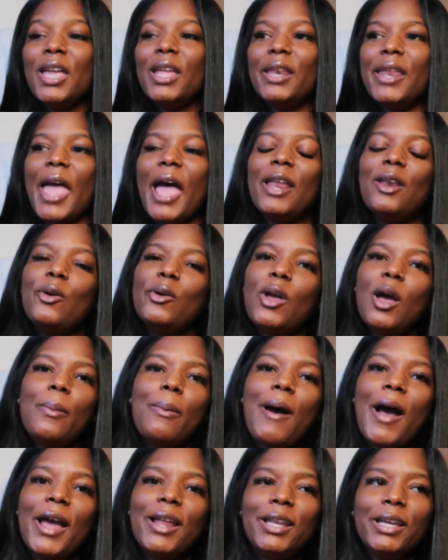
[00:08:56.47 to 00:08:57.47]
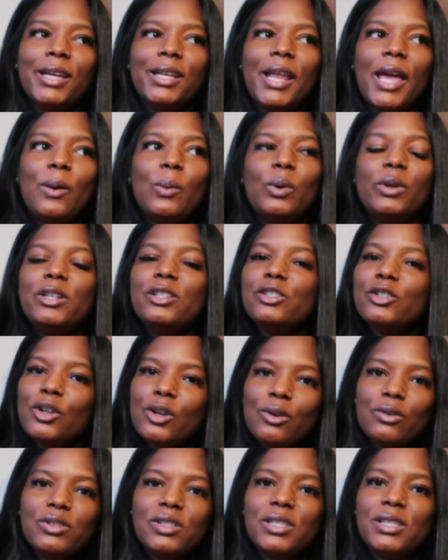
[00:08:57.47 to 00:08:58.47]
Now, I know y'all probably looking like, well, this
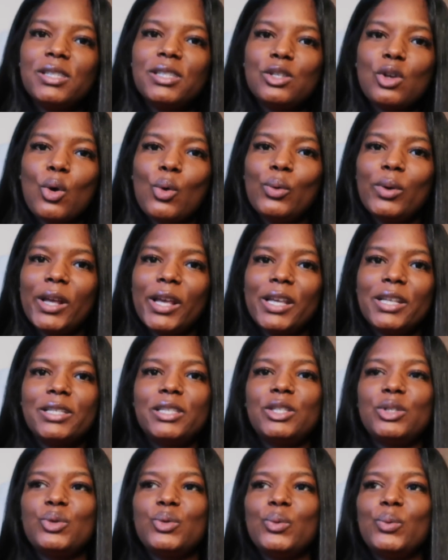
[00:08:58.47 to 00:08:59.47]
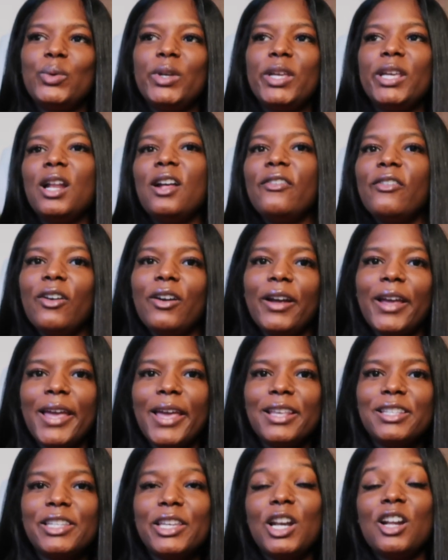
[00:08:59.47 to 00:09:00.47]
girl just told us to get off our
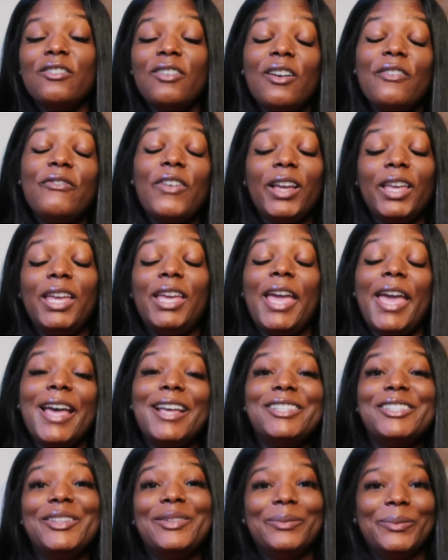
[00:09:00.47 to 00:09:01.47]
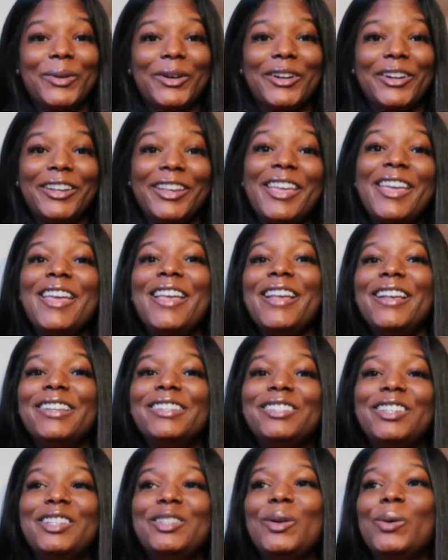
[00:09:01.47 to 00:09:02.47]
ass, get off our fucking ass and work.
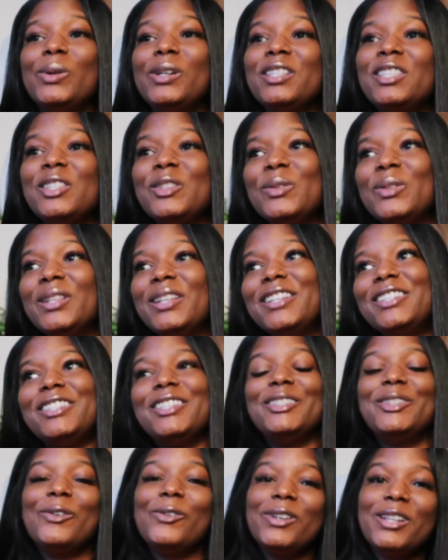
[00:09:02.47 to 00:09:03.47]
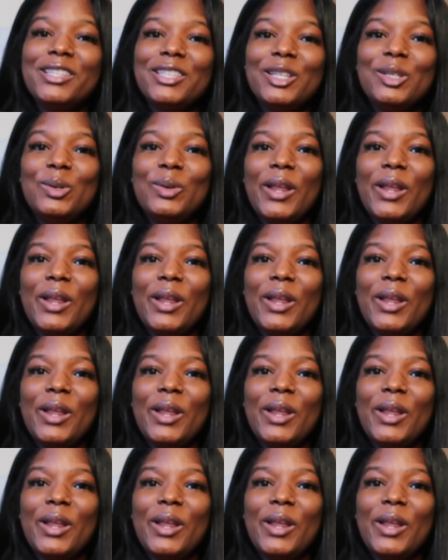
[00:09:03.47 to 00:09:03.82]
She told us to do this, she told us to do